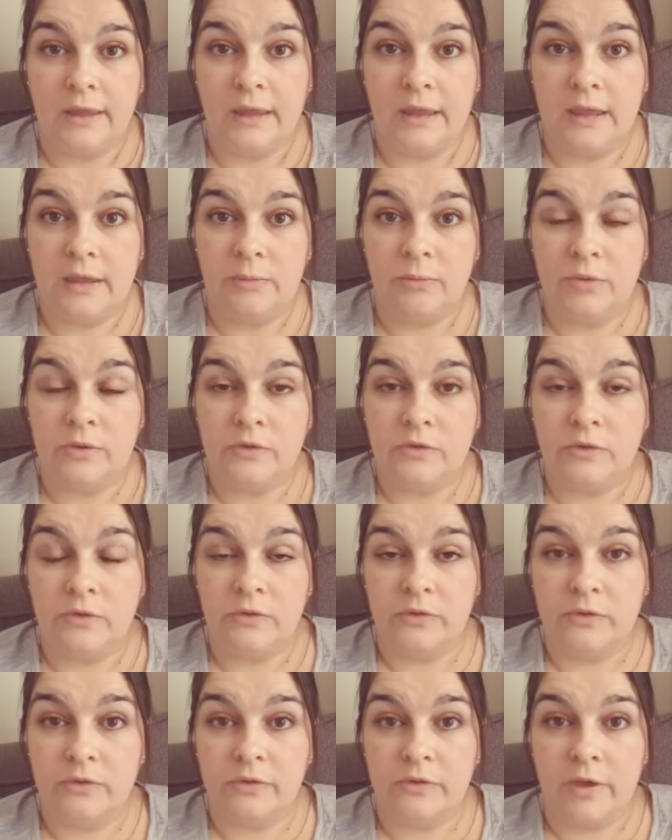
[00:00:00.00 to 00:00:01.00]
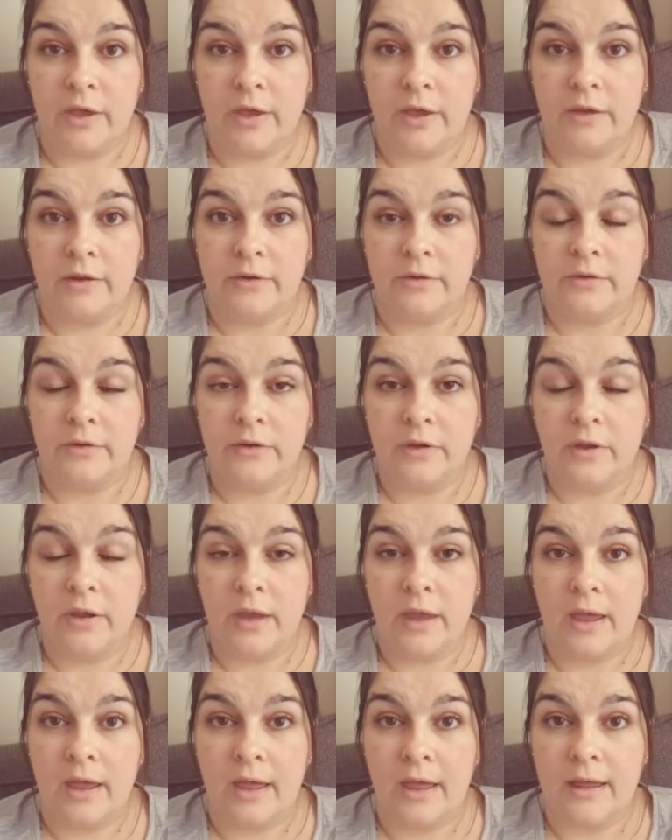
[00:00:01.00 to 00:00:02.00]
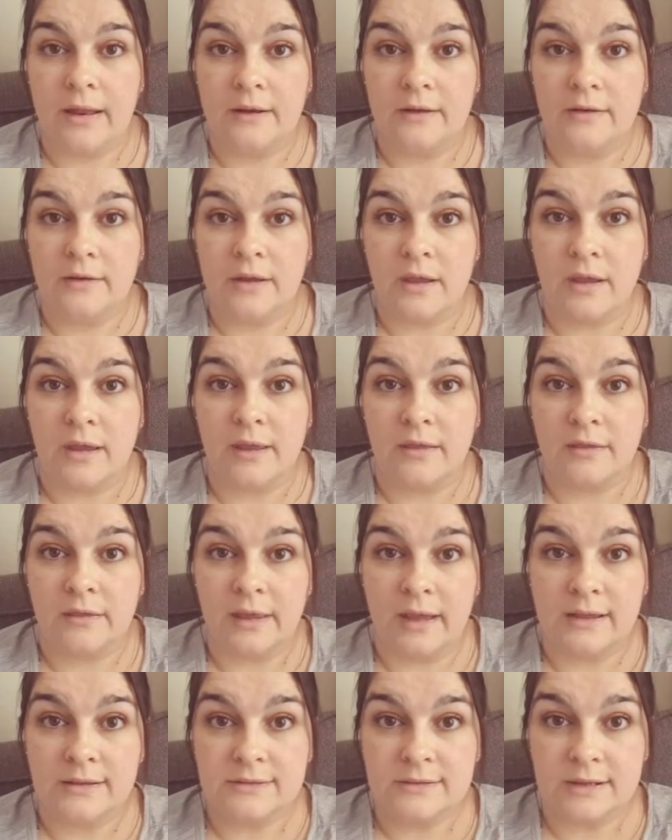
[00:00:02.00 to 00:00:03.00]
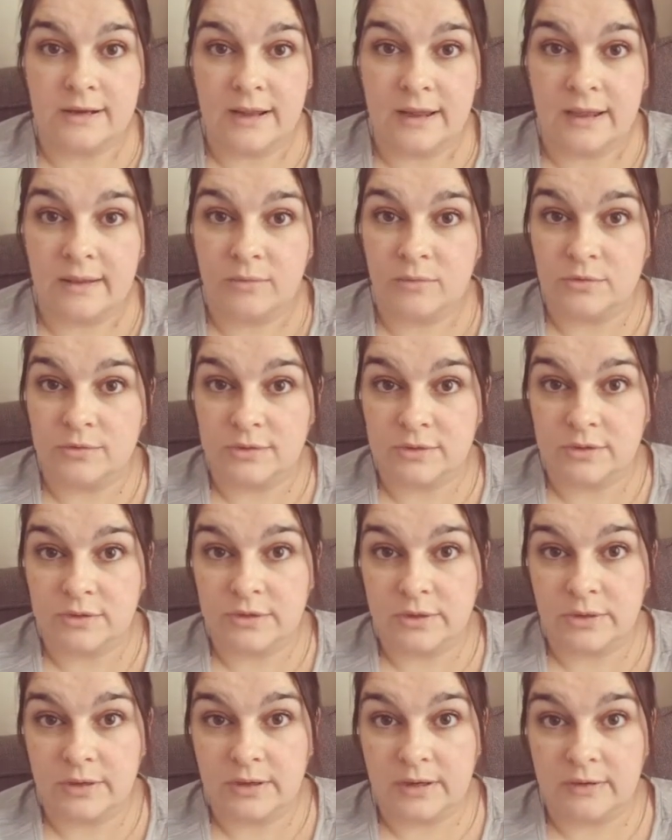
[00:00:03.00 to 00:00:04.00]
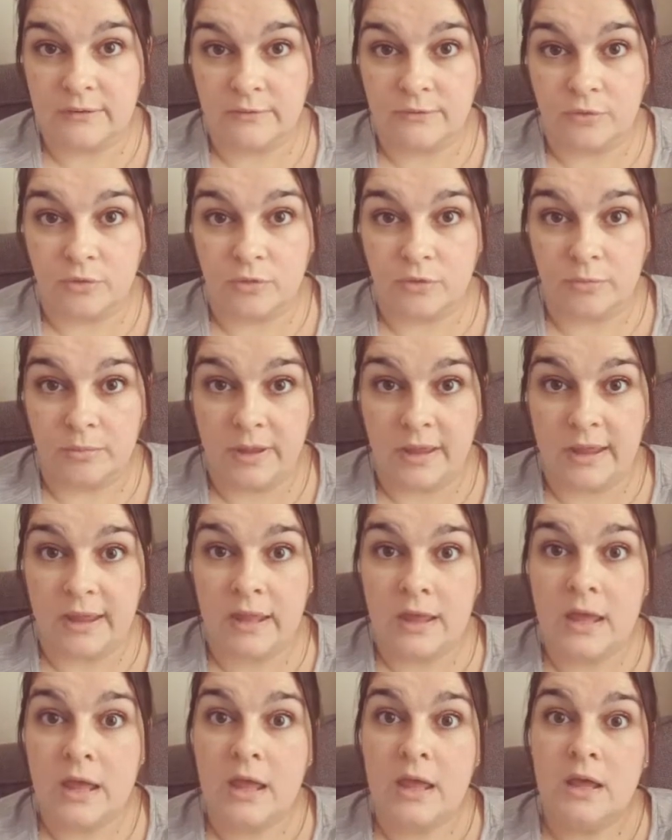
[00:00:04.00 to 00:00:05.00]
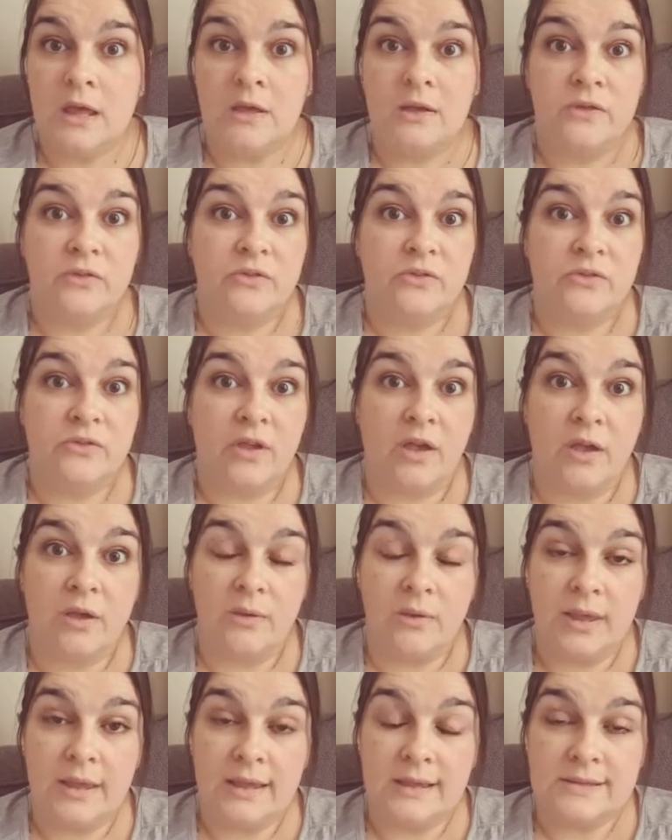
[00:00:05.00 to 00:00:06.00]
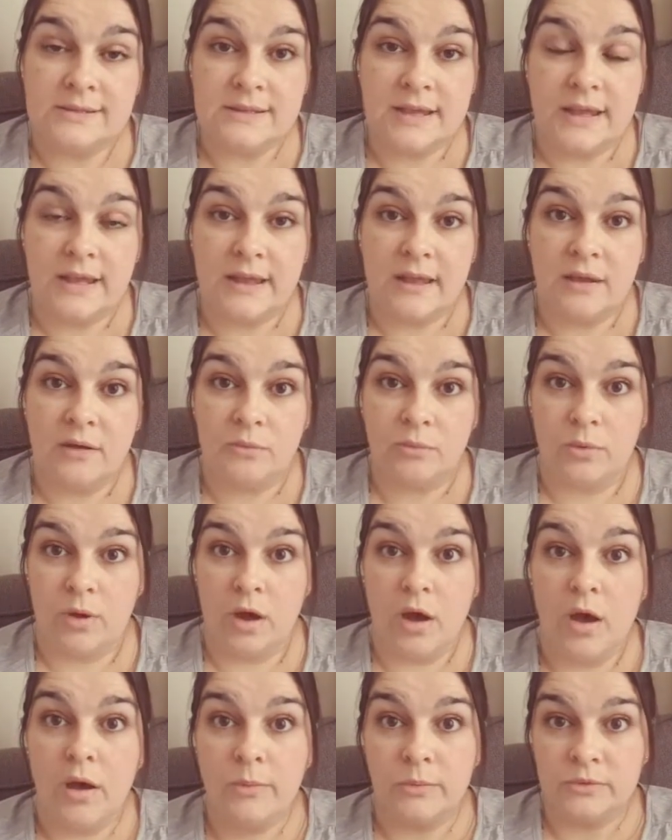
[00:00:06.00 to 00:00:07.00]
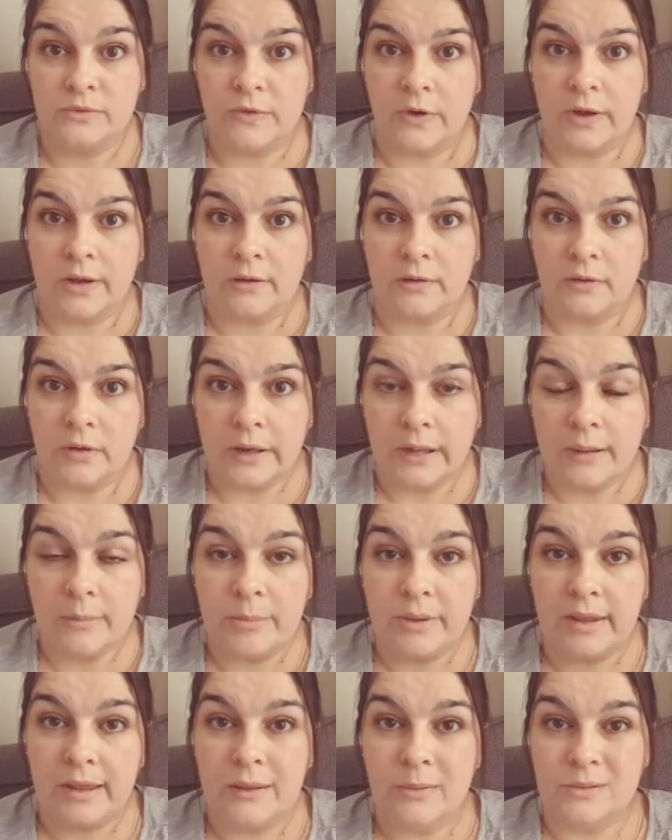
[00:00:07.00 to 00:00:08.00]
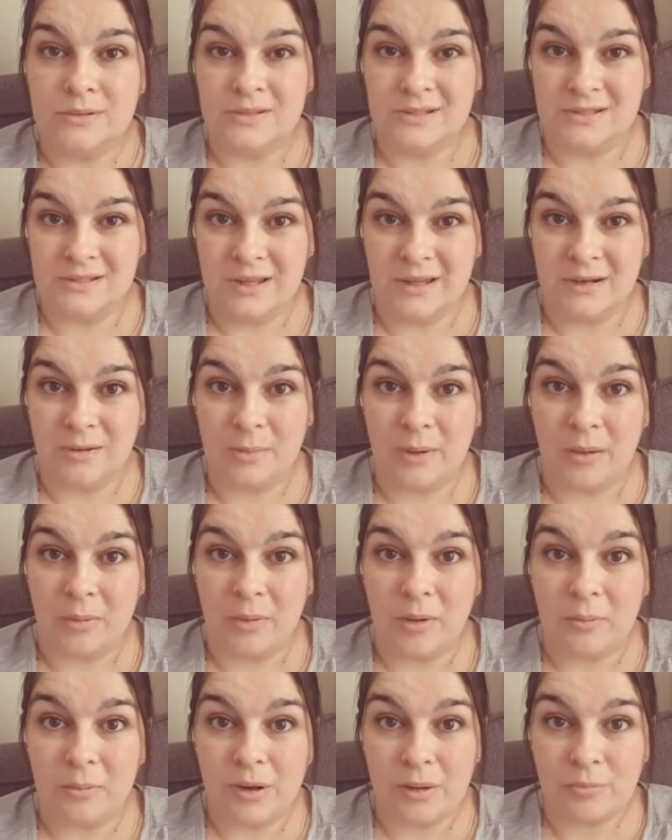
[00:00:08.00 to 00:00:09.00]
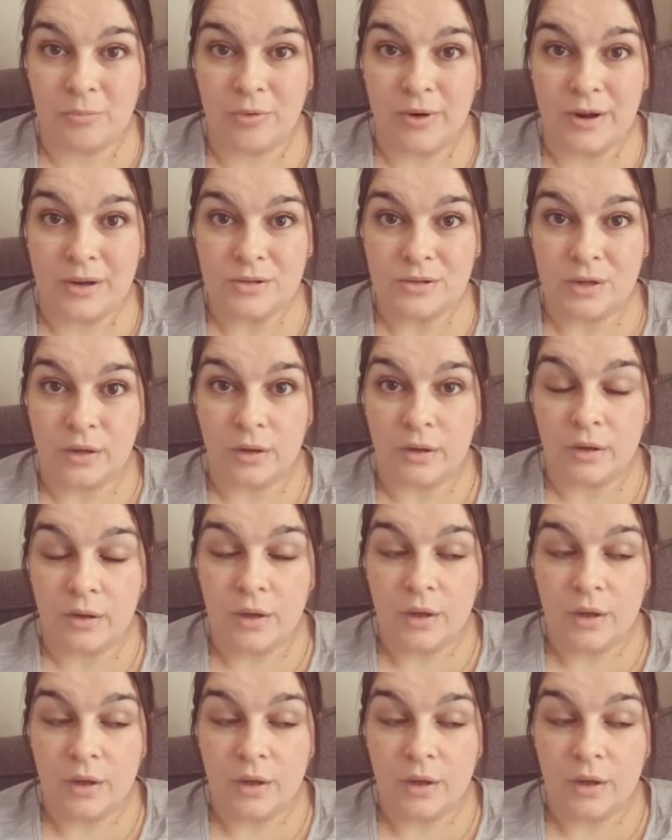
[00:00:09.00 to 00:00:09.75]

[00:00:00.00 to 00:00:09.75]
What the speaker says: He was concerned, and the gas and air wasn't doing it for me. So he said, well, I was fine on it, but he was concerned about my blood pressure.